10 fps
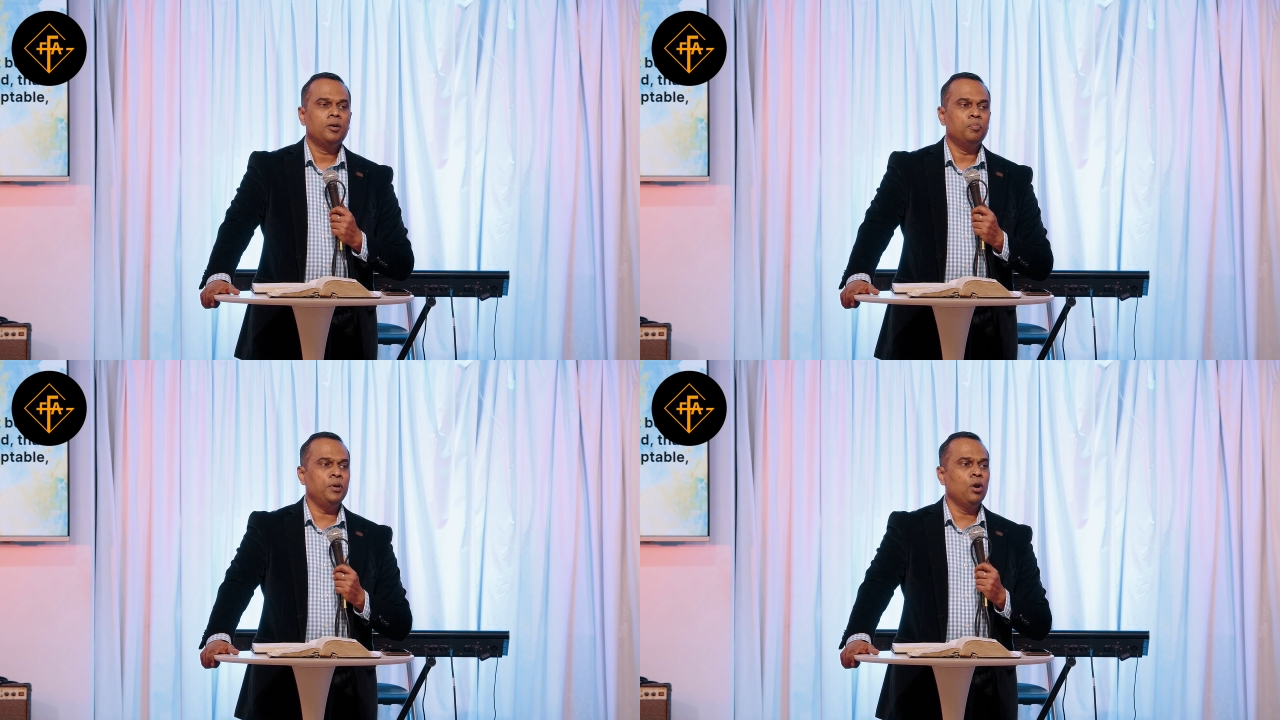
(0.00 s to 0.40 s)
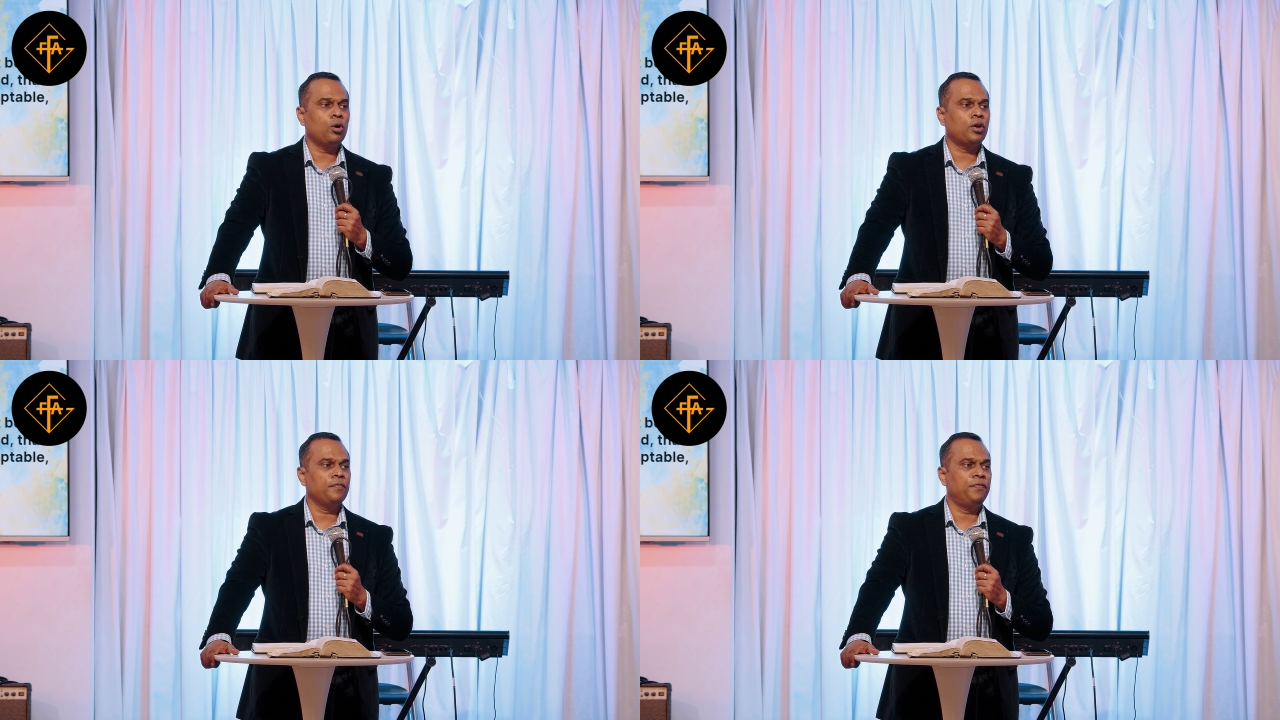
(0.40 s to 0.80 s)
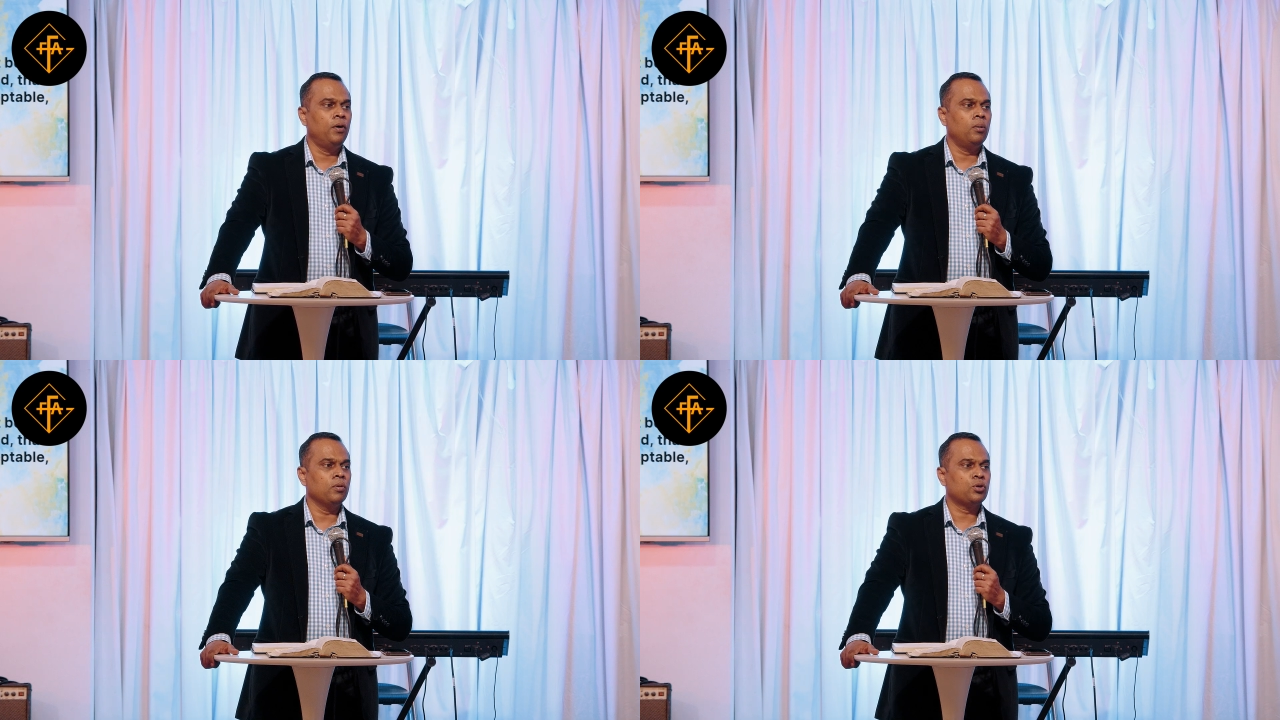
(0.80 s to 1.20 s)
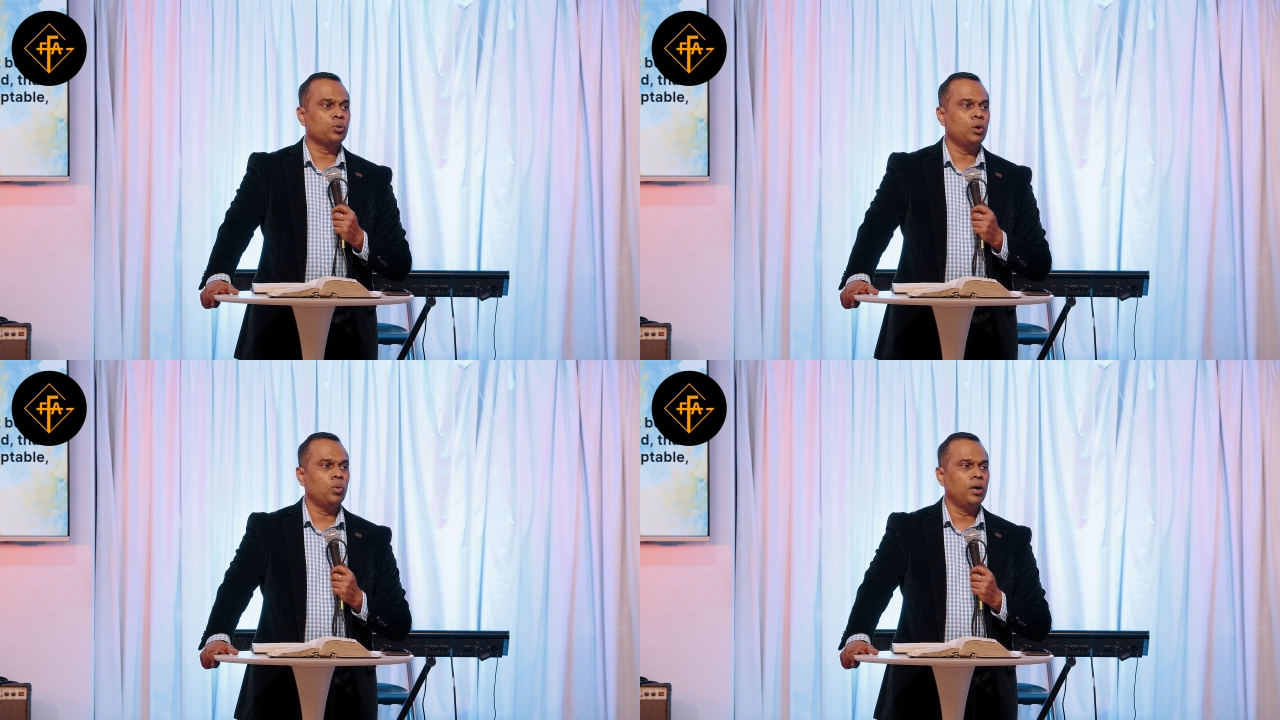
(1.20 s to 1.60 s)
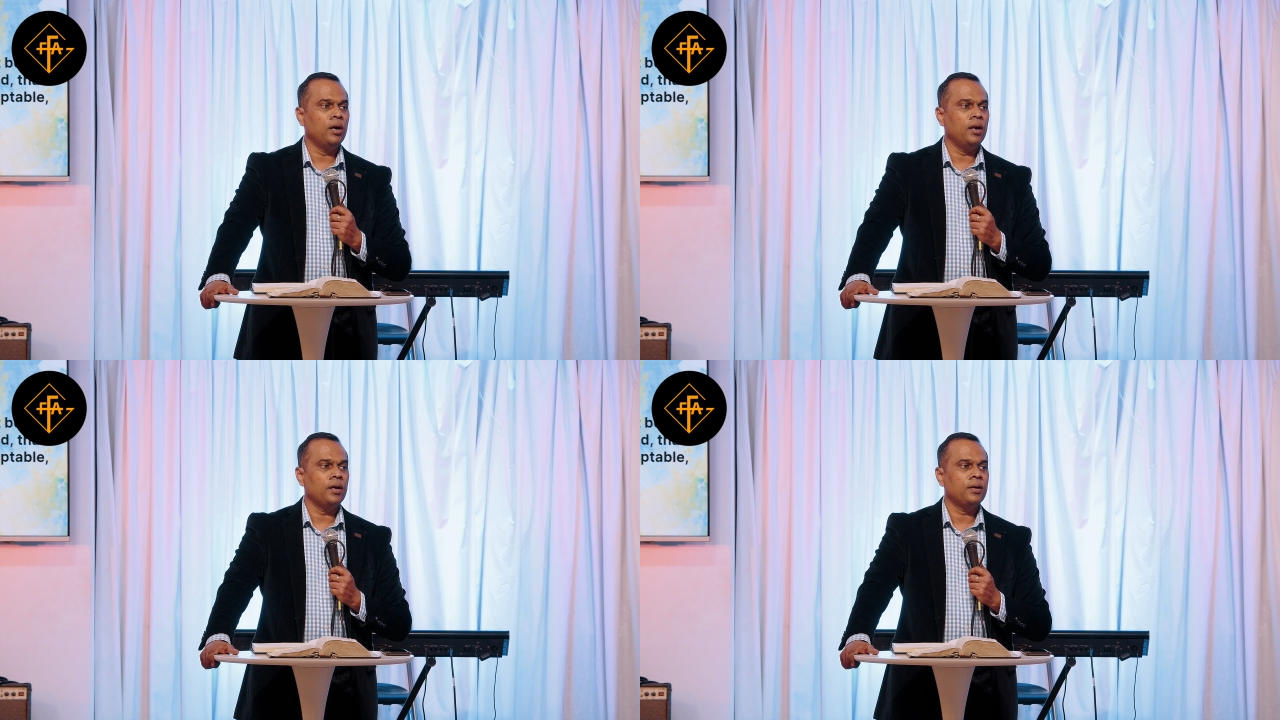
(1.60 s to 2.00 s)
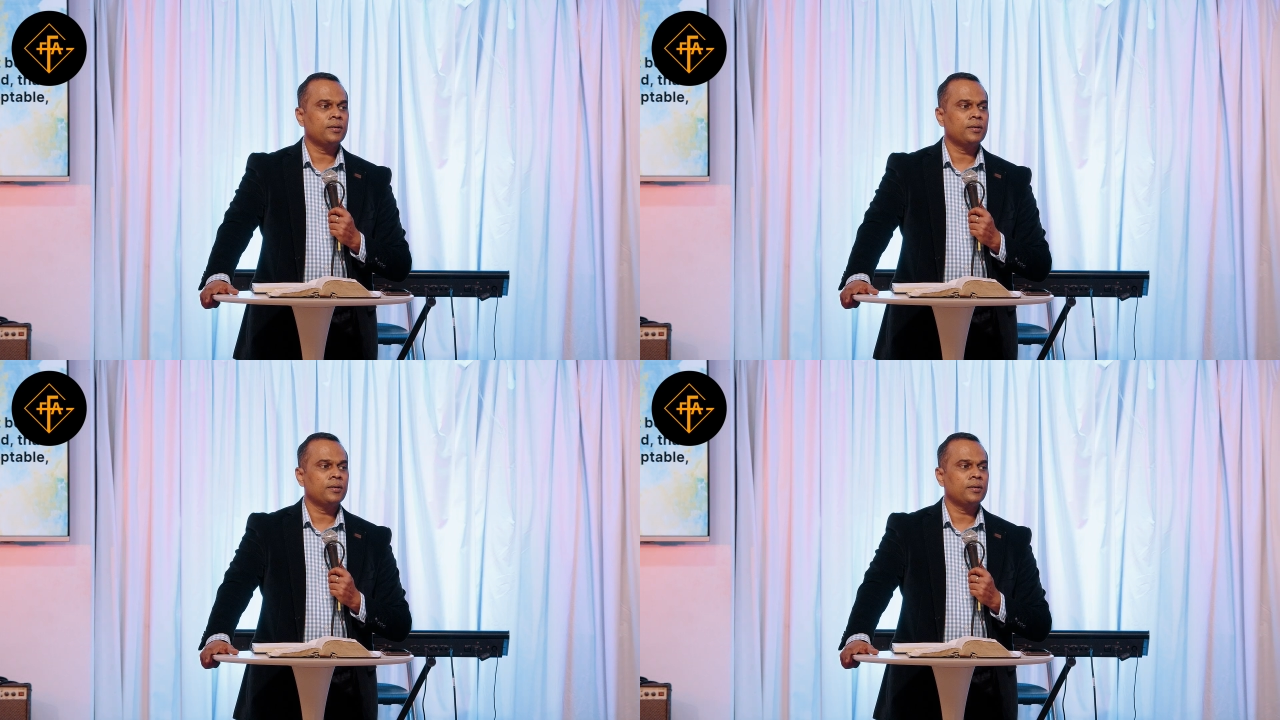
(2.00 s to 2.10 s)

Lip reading: Be not conformed to the world.